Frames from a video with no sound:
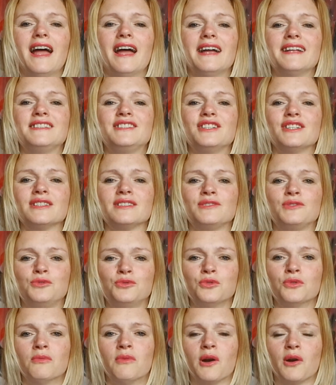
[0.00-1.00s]
And just
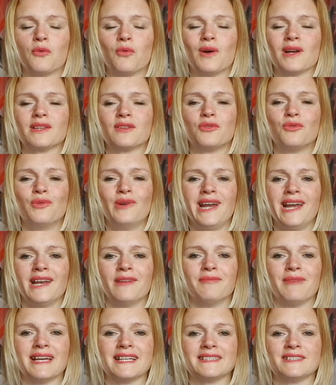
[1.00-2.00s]
do more what really
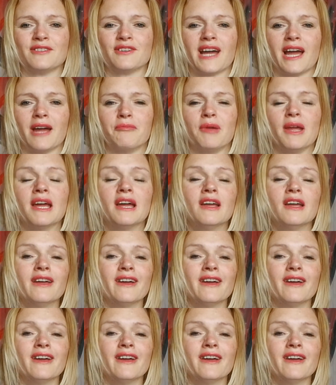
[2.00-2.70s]
makes you happy.